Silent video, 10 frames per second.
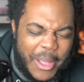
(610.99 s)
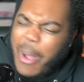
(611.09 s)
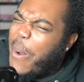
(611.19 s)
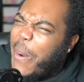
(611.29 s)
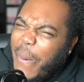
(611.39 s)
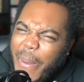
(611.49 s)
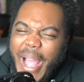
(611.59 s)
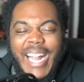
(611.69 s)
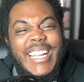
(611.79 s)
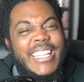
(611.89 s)
Oh,
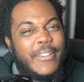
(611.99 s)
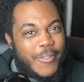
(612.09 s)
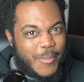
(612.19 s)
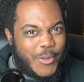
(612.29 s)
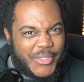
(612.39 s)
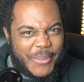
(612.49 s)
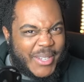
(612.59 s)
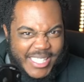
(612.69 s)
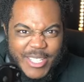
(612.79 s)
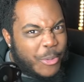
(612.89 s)
need a different moveset
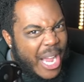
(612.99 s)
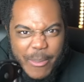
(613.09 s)
because he's way